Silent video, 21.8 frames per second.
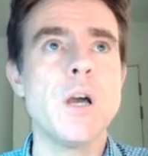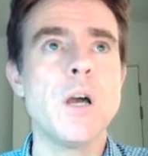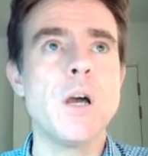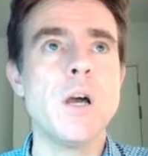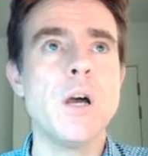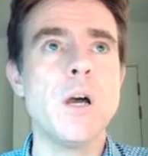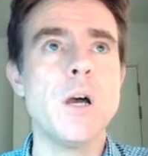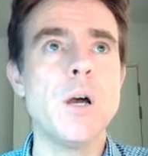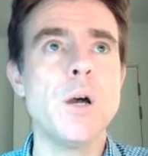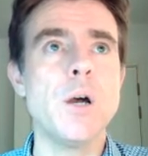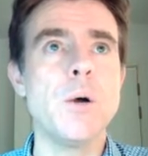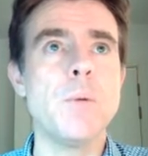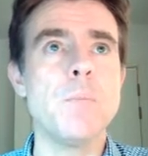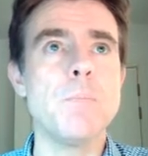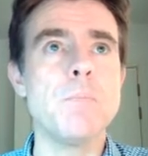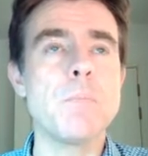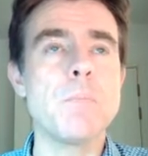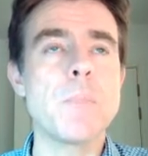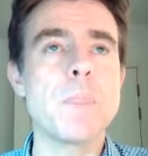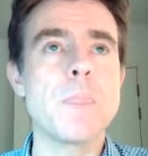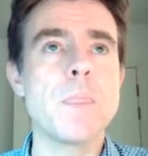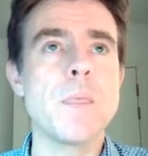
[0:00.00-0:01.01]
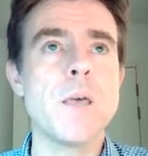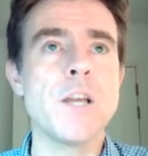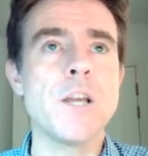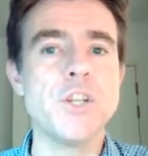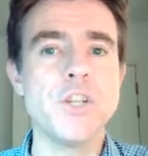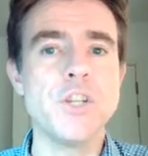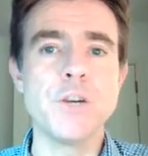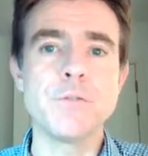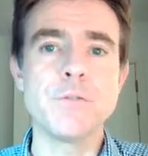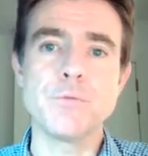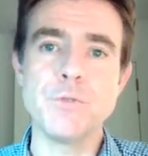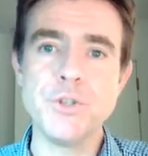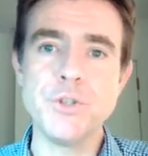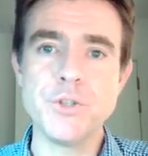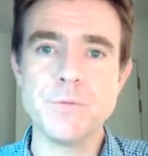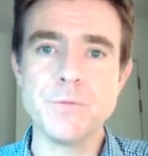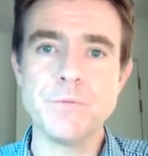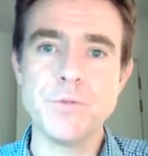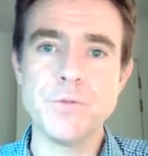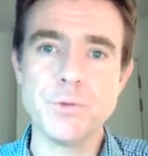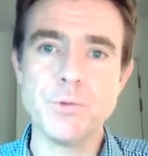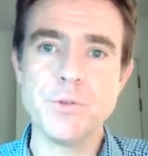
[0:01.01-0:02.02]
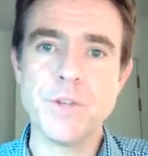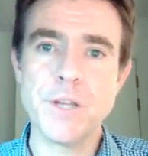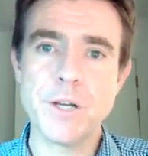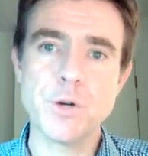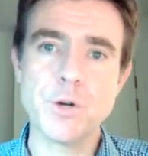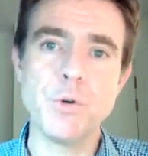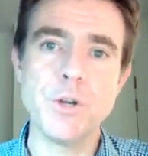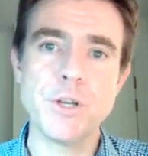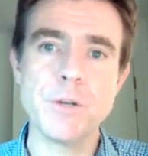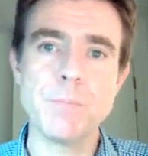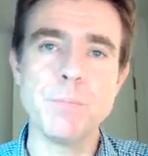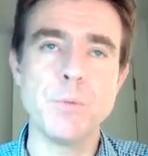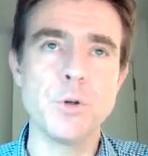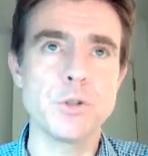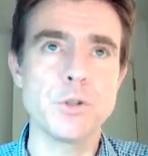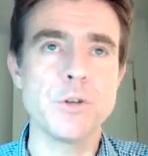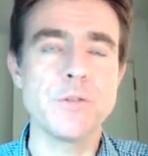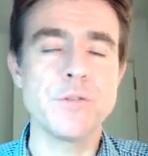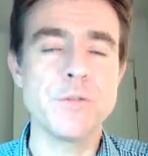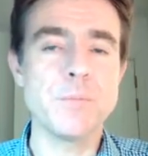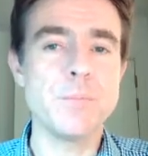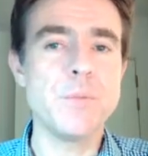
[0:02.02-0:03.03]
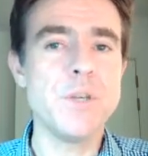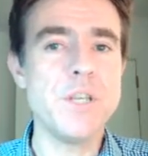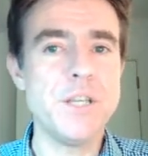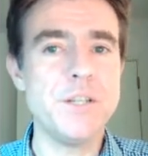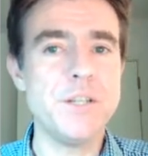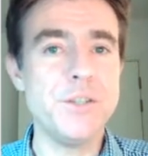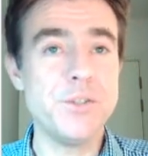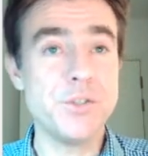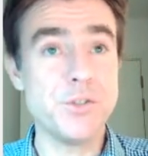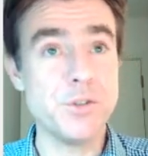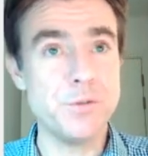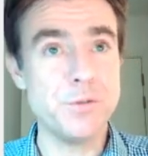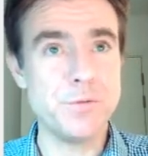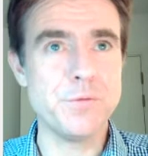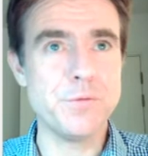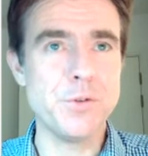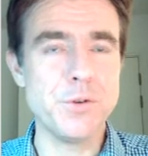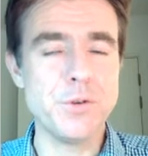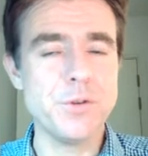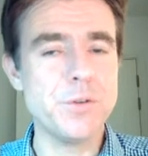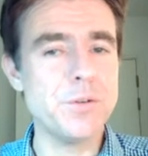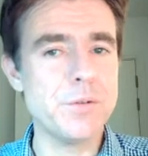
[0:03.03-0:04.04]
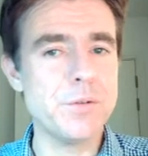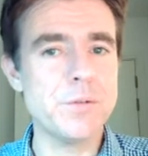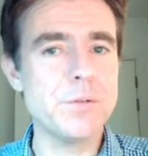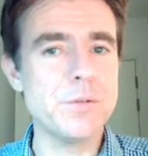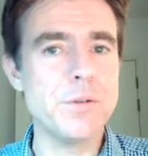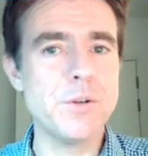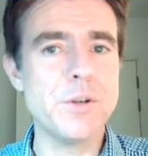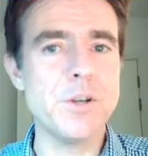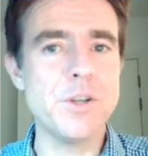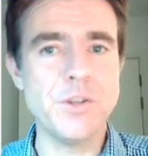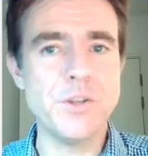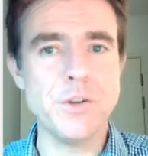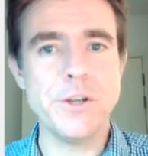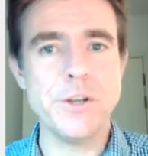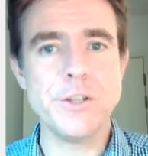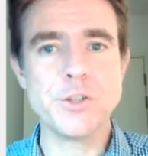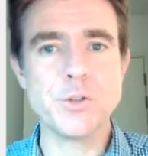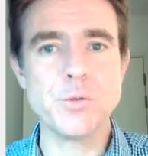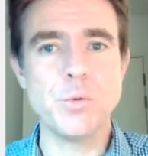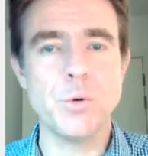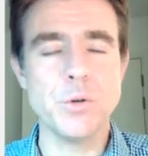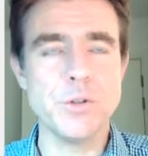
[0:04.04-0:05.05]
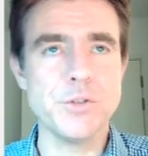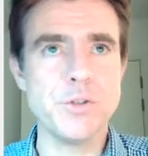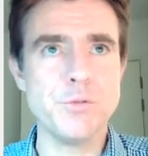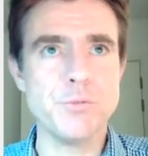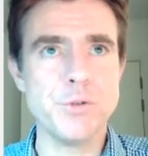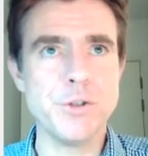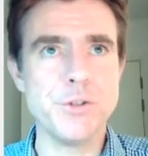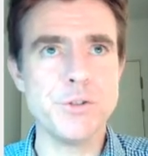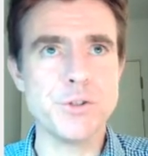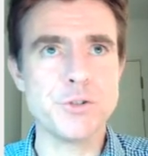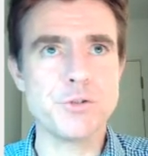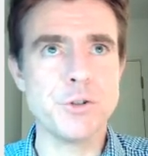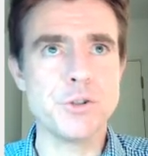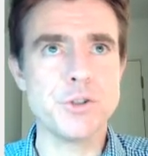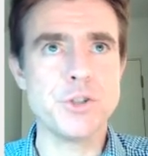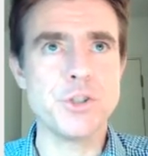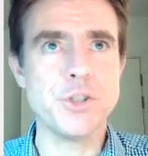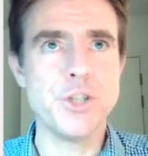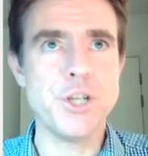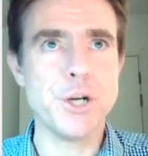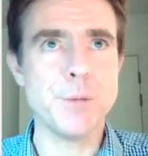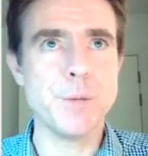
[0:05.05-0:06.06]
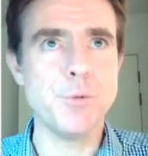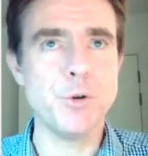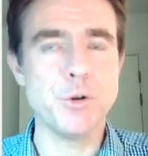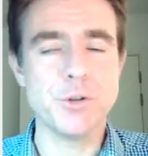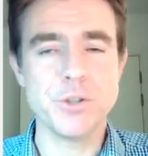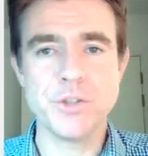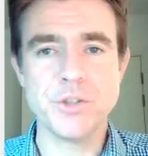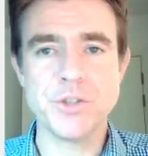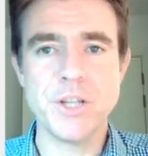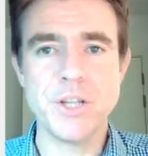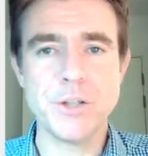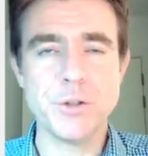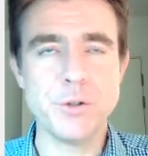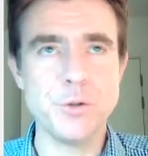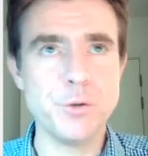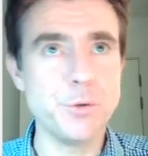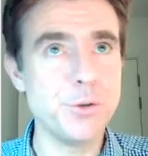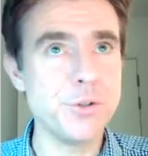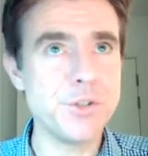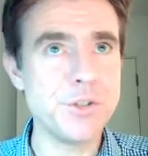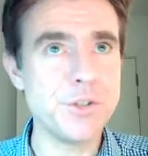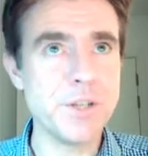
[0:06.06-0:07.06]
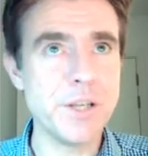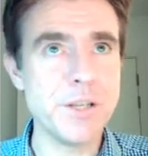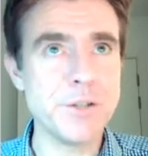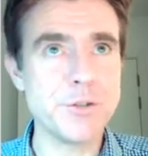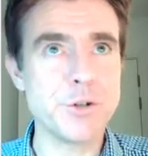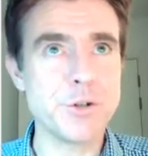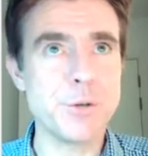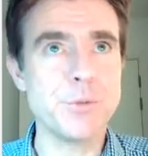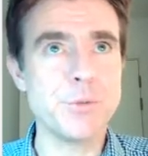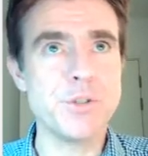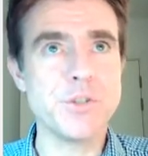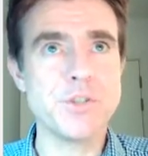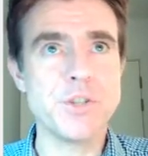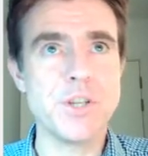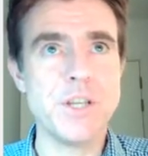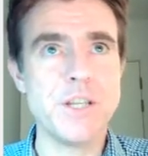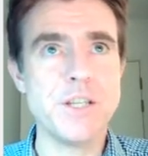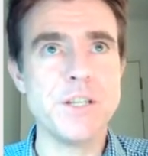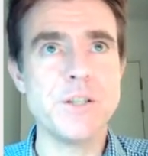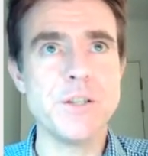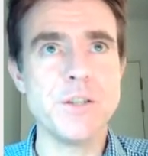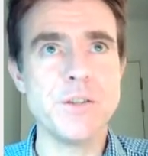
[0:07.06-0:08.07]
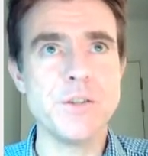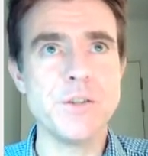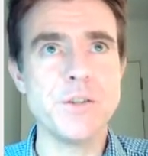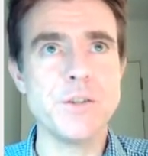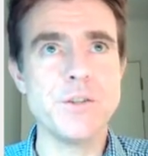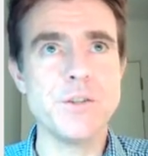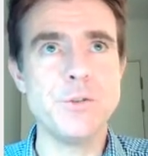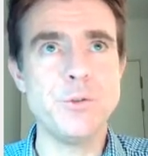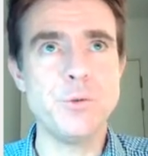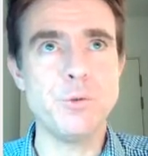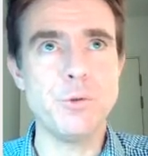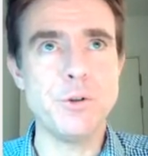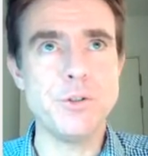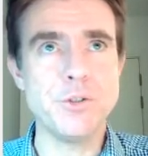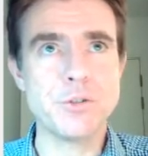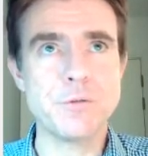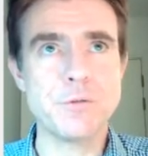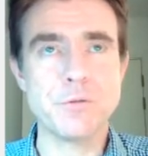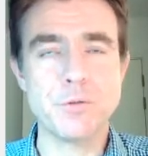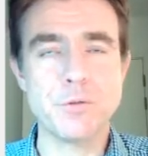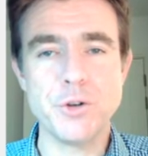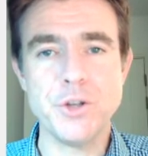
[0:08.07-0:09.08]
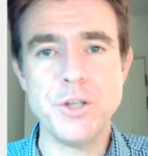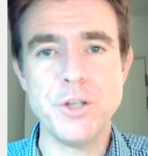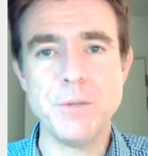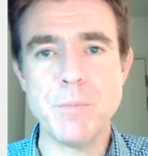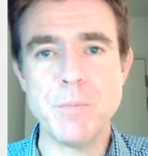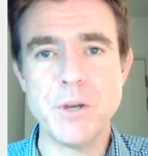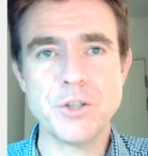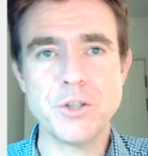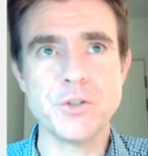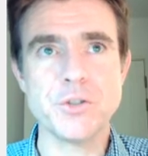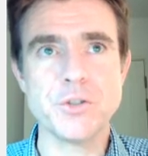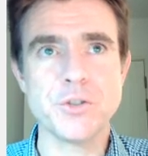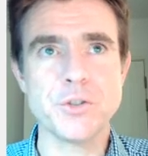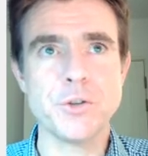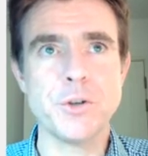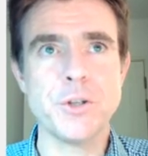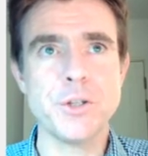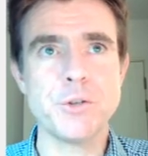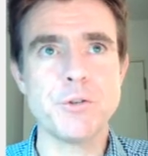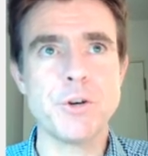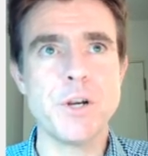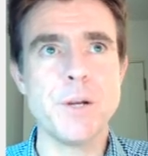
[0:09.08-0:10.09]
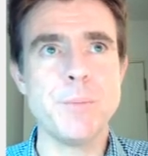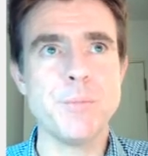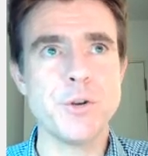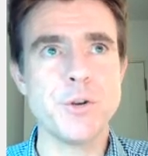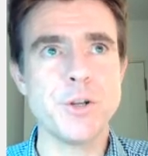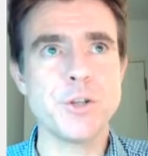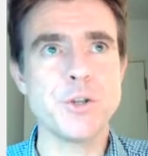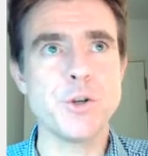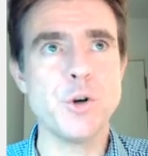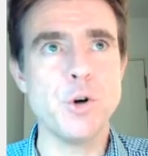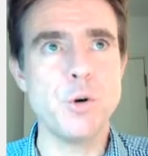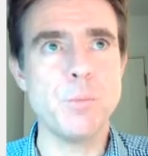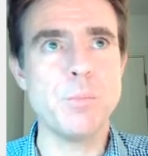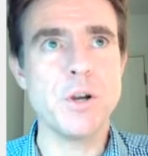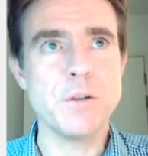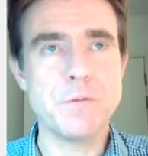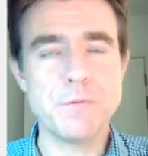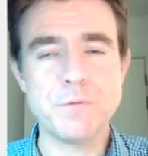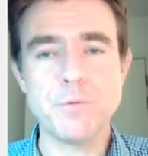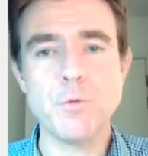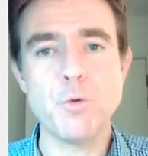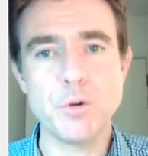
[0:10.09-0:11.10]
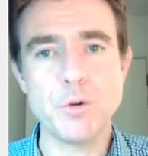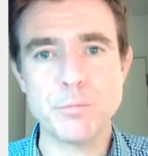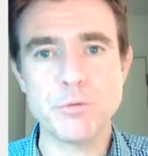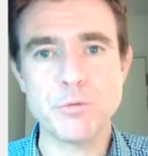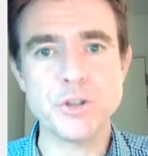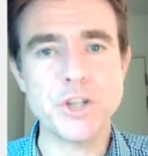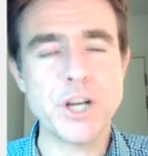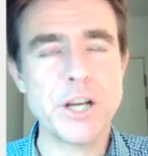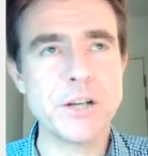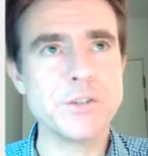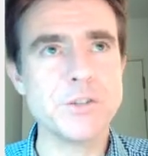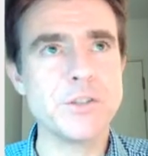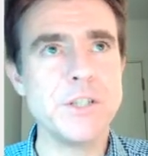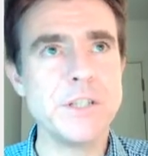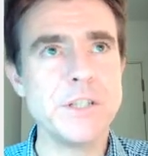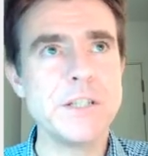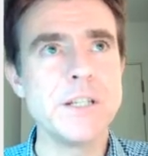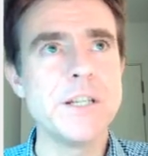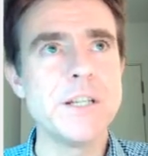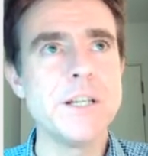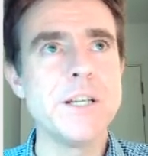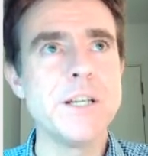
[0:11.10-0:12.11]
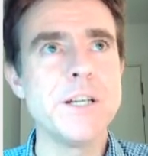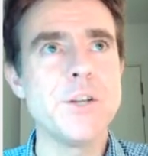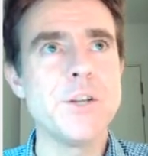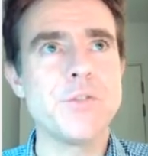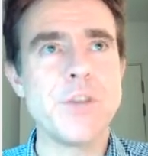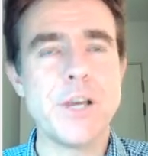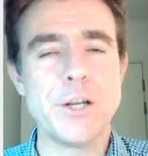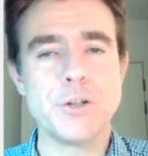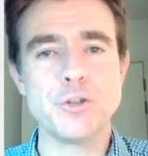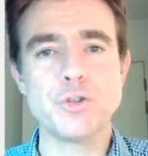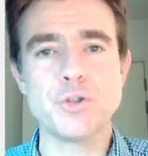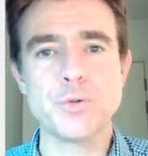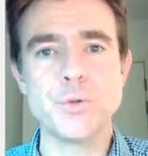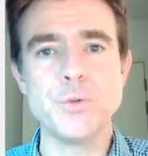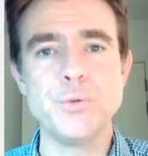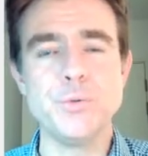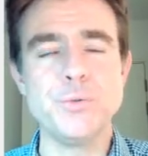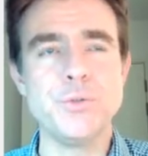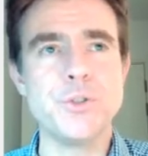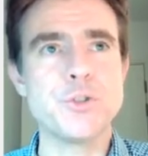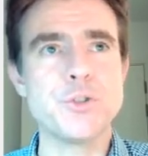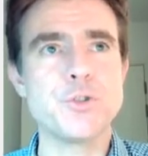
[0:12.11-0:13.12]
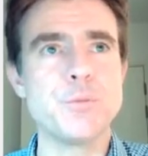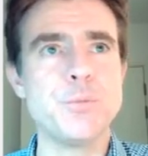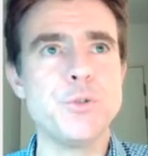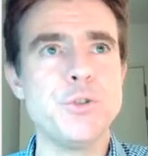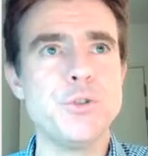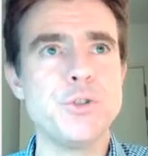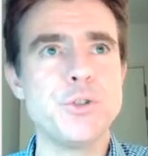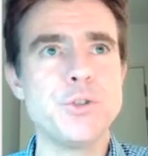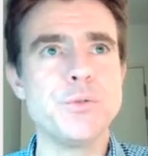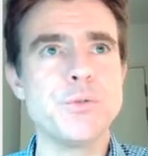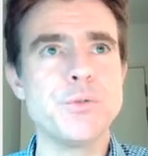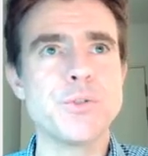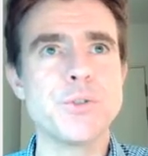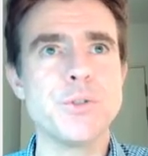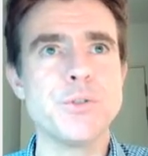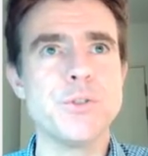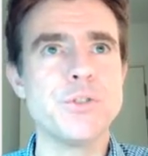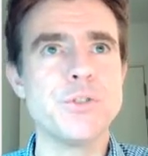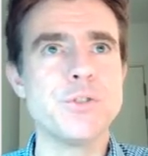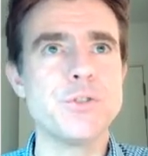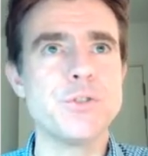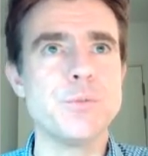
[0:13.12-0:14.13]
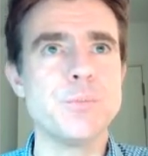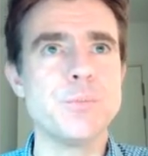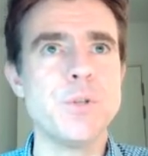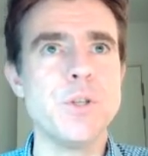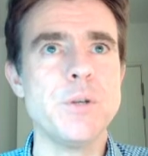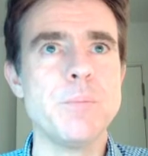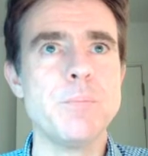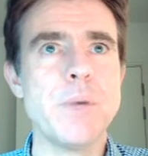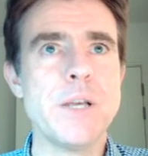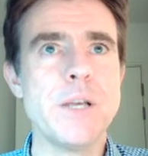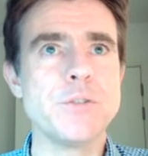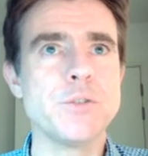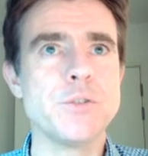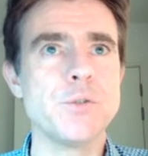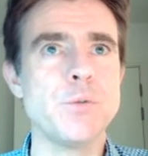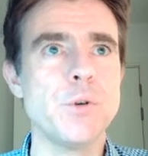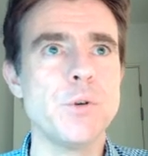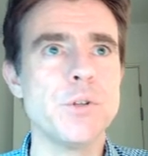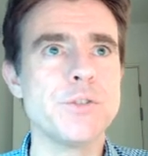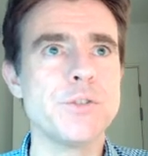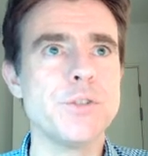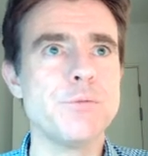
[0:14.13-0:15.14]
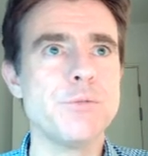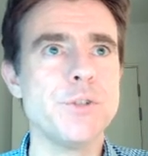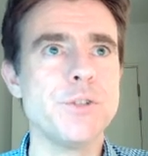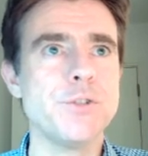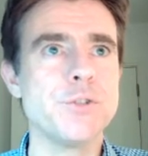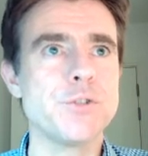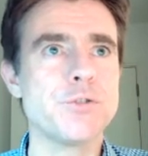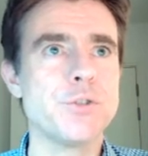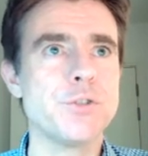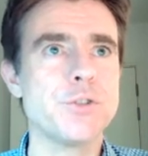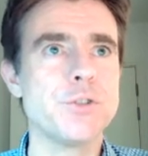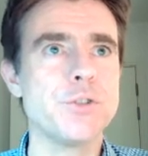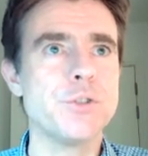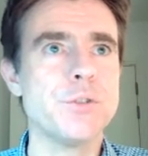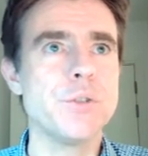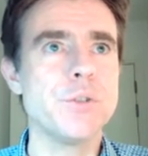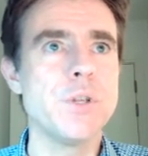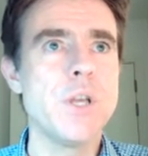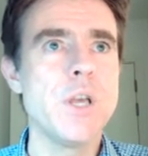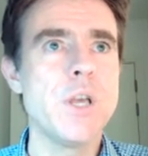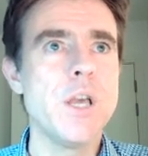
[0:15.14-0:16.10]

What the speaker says: And another reason for doing that quick model of the mean is that for a nice quality reconstruction here, I'm not going to take the noisy data, I'm going to take the noise-free measured sinogram that I got by forward projecting that true distribution. So this should be a better quality reconstruction.